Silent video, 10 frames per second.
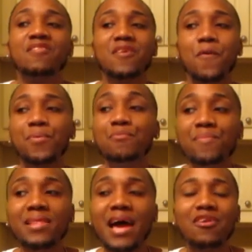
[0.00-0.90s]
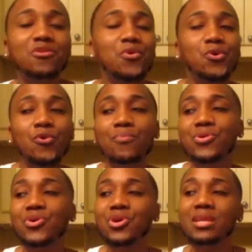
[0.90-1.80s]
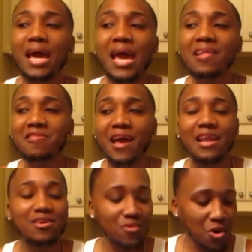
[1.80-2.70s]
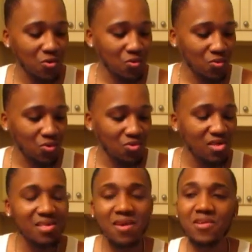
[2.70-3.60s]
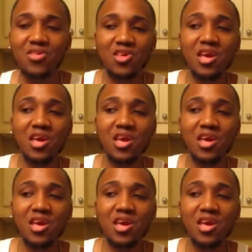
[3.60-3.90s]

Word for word: So people be like, you know, you would be a good dad, Scotty. You know, you you just give it a